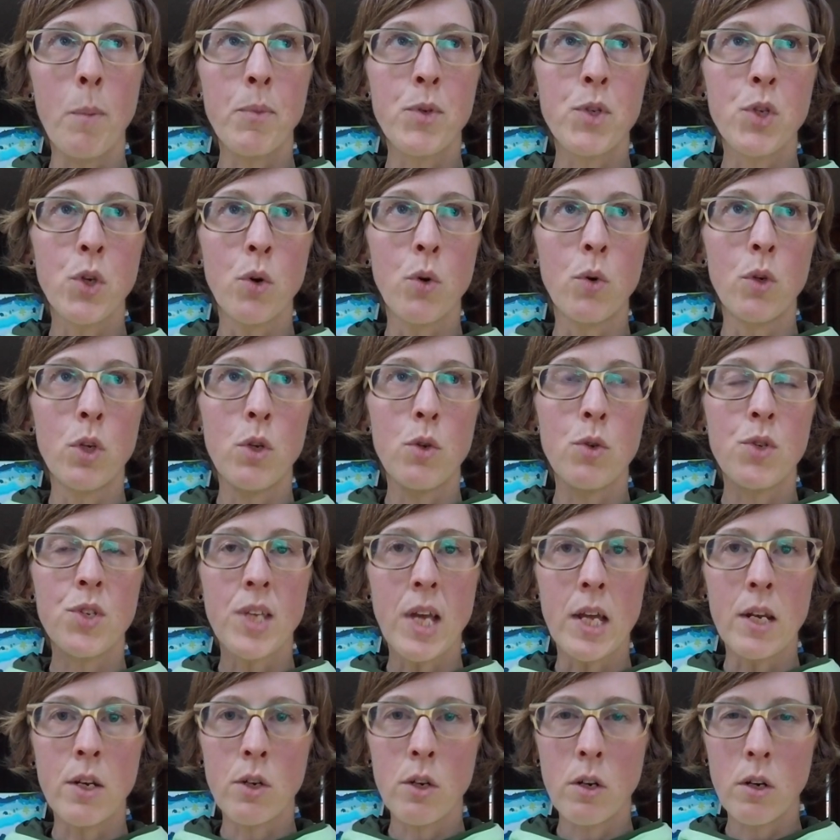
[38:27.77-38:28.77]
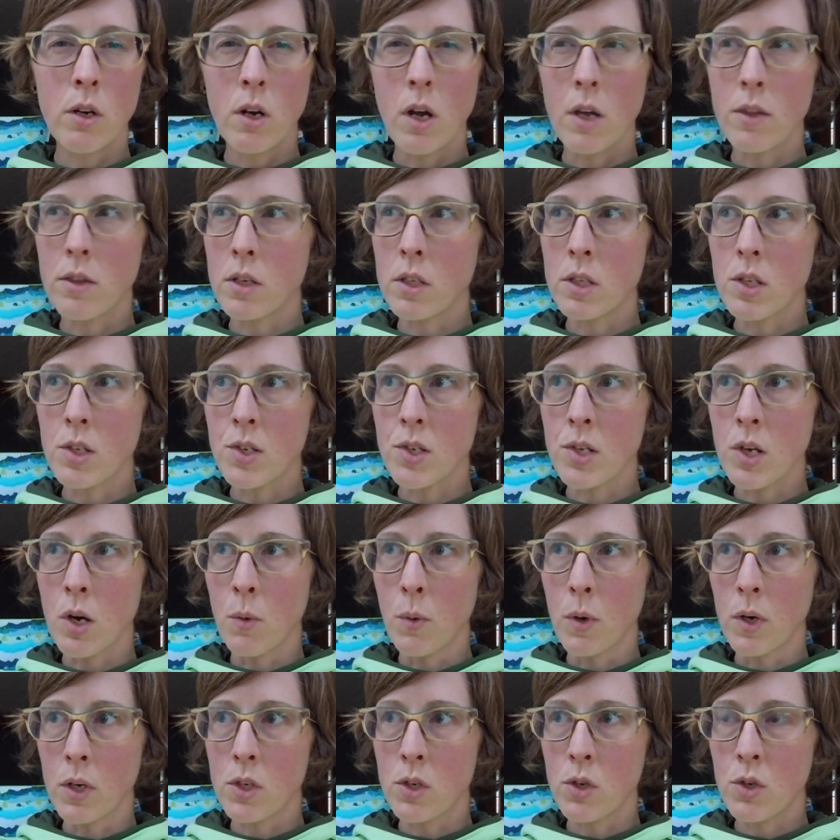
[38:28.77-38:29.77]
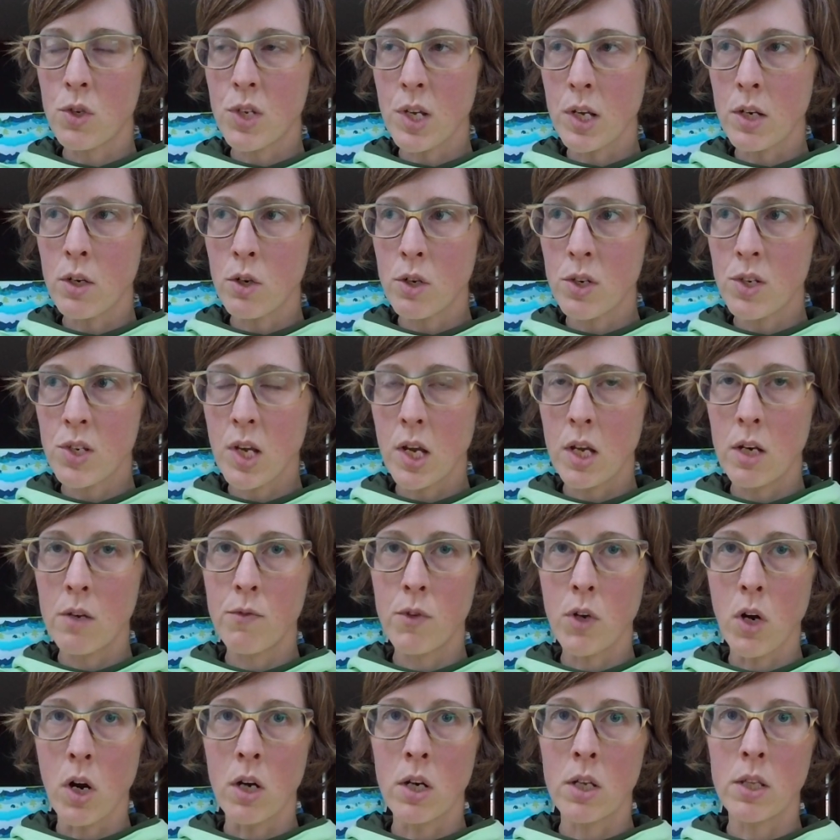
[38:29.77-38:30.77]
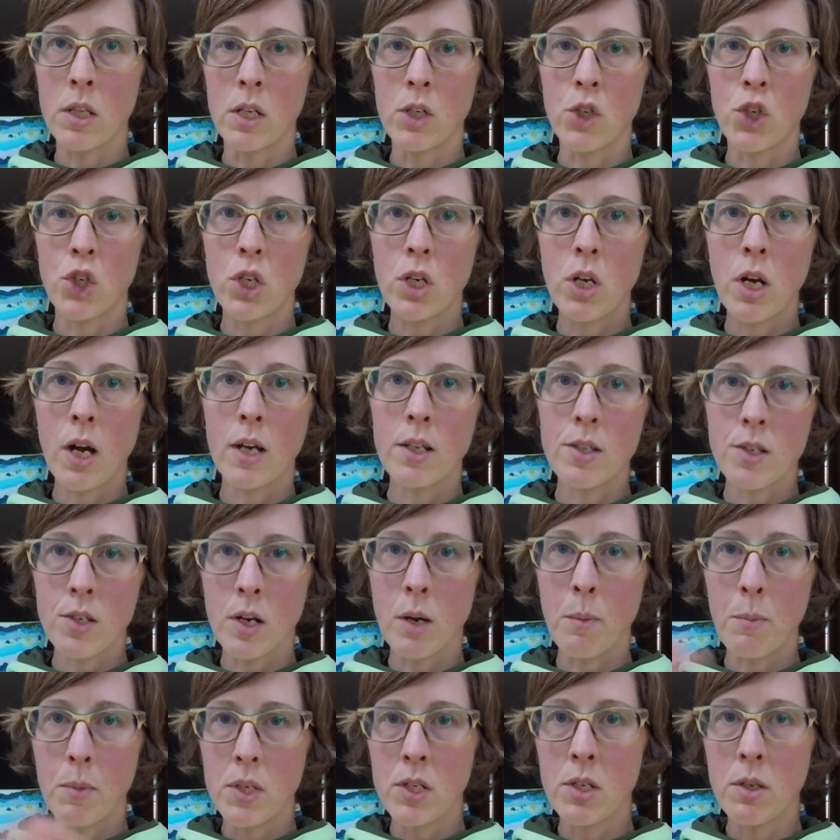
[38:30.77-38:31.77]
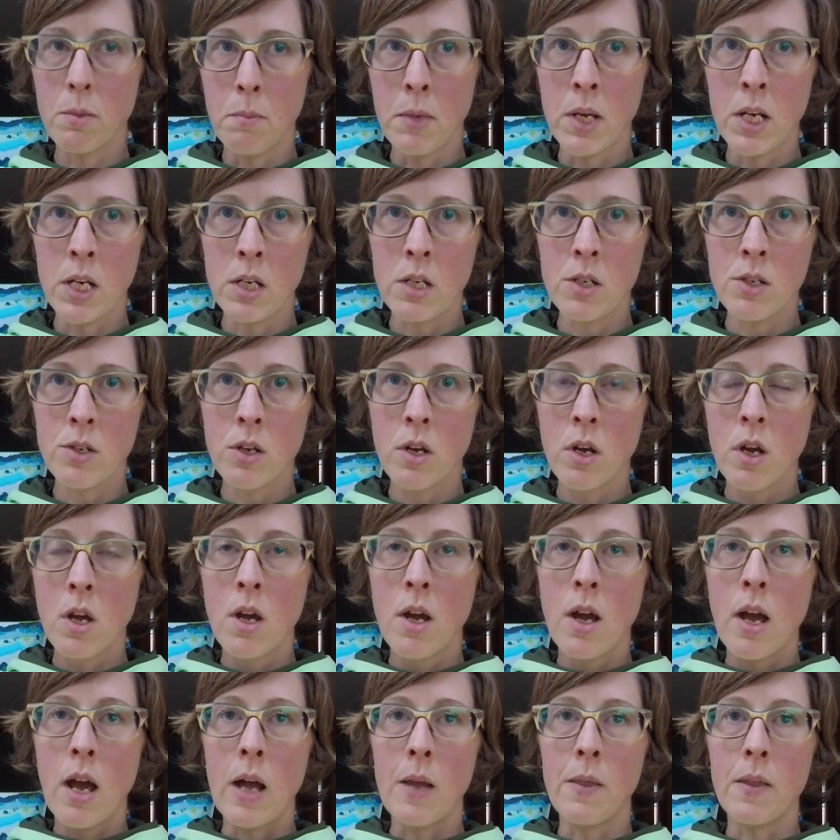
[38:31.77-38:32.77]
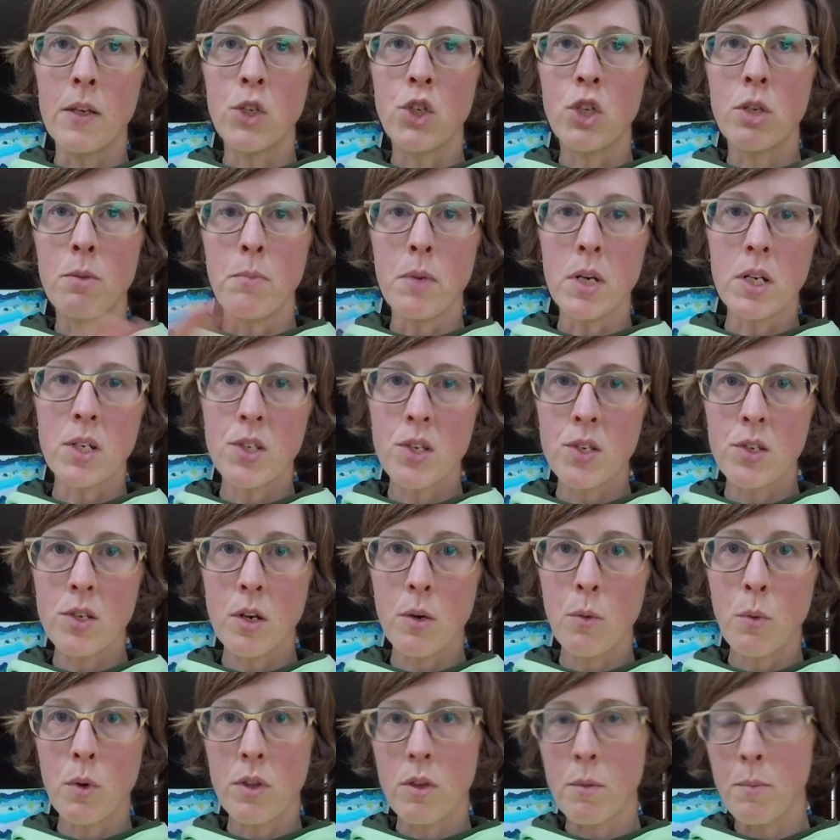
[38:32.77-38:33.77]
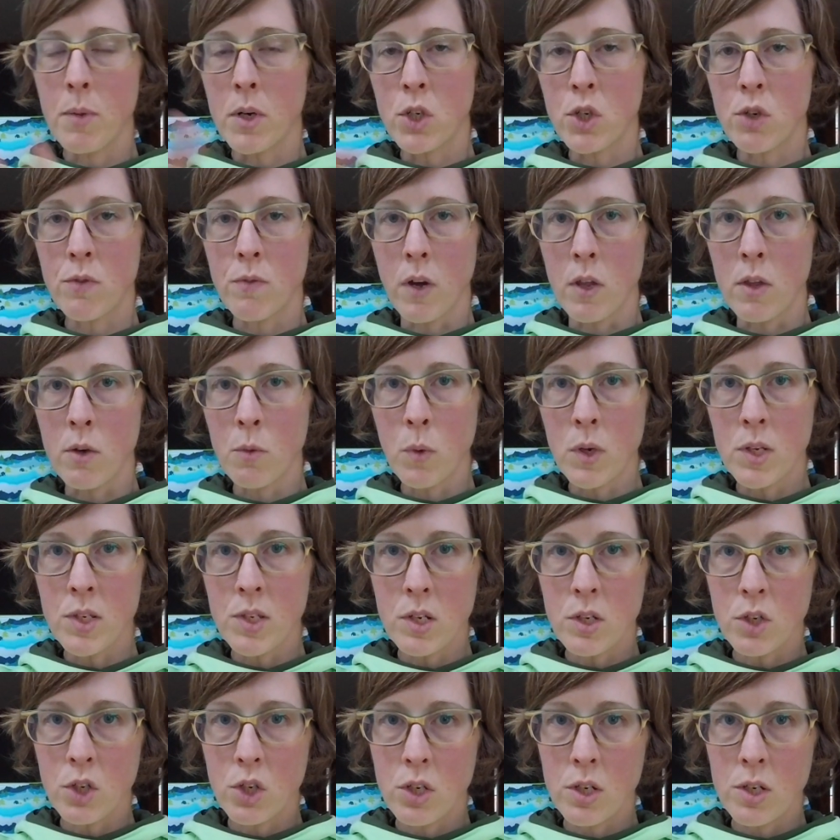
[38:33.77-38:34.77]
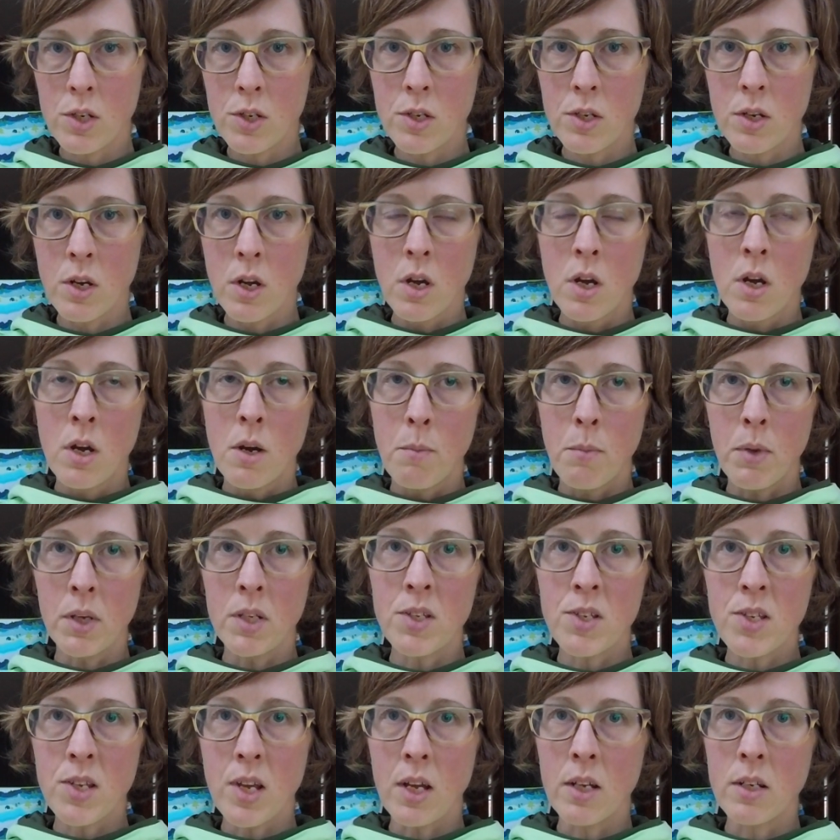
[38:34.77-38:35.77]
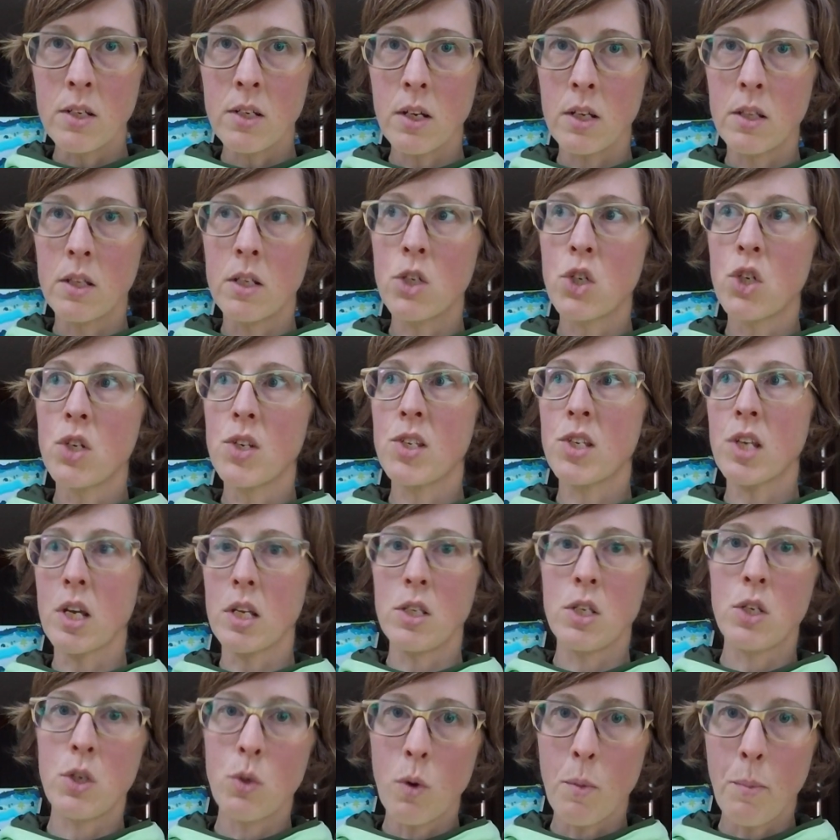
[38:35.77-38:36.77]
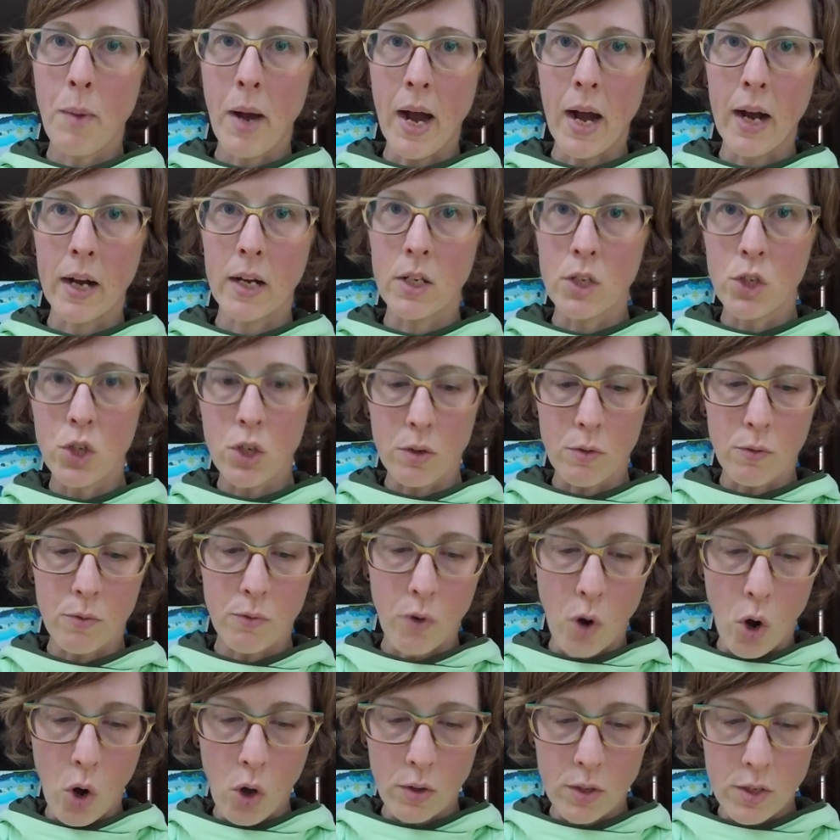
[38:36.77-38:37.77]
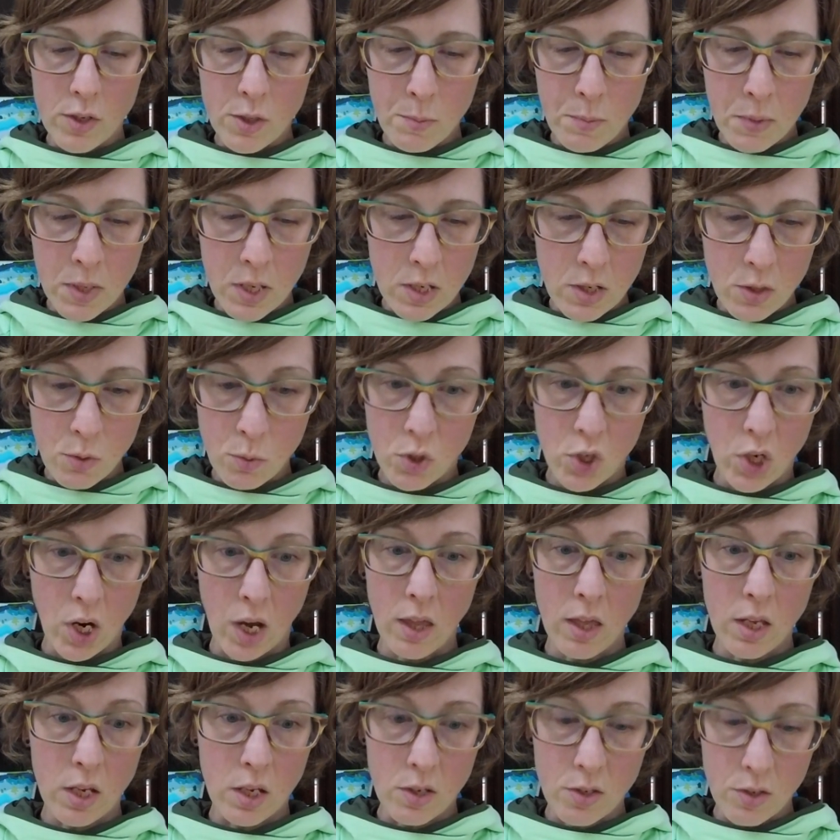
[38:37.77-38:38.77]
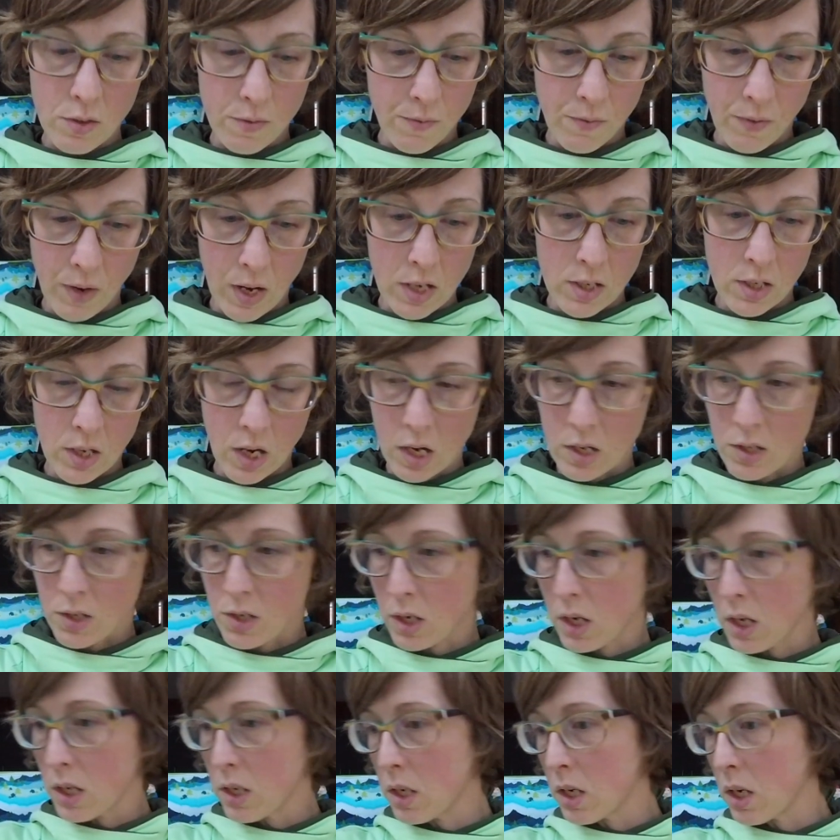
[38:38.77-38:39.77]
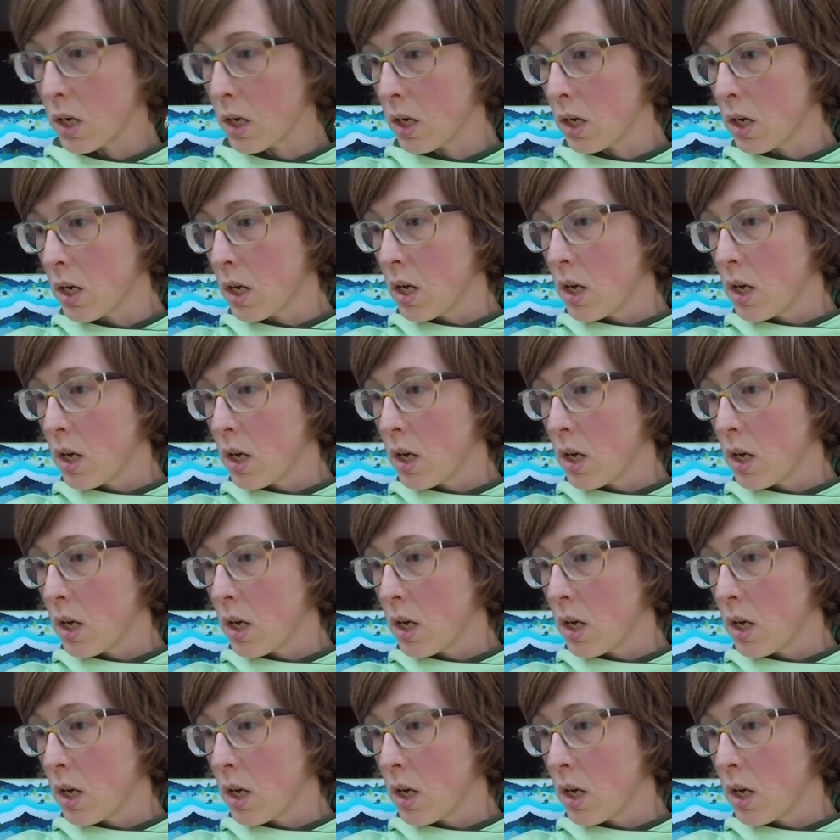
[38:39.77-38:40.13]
So you send her, I think this is how it works. You send her a skein of yarn and then she cuts it up into minis, and then she mixes it with a bunch of other ones that she's been sent, and then she sends you a package of all these minis, which I think is a fantastic idea.